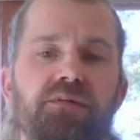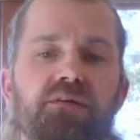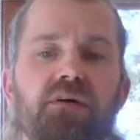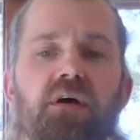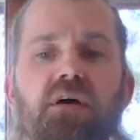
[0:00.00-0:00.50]

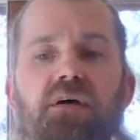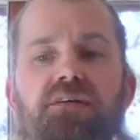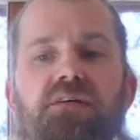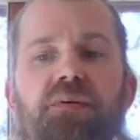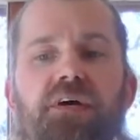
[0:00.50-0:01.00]
So
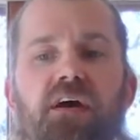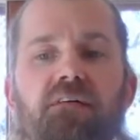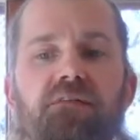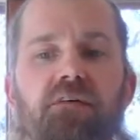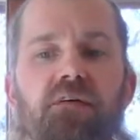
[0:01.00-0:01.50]
just be
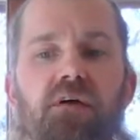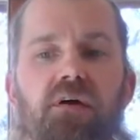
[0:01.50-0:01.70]
careful.